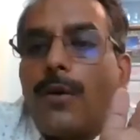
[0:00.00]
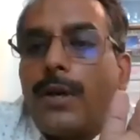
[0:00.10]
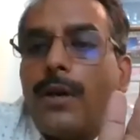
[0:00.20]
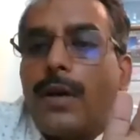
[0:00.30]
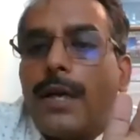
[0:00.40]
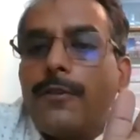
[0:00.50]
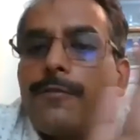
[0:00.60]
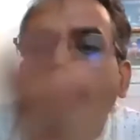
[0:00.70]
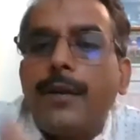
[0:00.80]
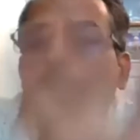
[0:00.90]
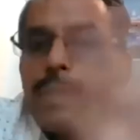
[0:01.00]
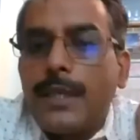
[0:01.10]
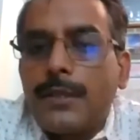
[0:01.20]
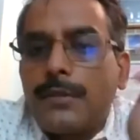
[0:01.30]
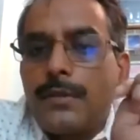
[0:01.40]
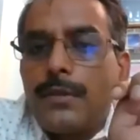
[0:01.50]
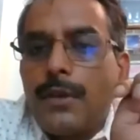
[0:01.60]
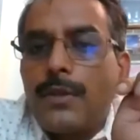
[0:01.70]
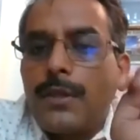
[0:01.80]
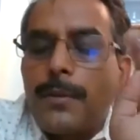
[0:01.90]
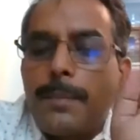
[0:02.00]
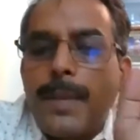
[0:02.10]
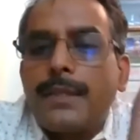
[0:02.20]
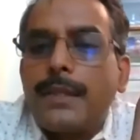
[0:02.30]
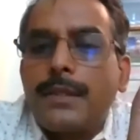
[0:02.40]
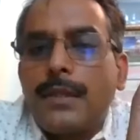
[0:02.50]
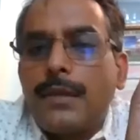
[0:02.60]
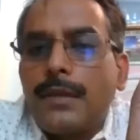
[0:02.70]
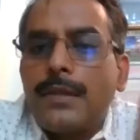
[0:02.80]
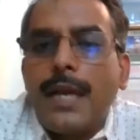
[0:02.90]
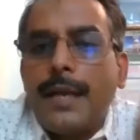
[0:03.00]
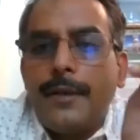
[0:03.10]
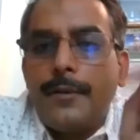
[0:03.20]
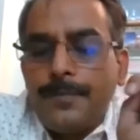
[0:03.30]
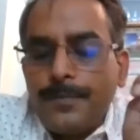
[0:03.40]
Okay, all right, you file over this. Now, the place is decided.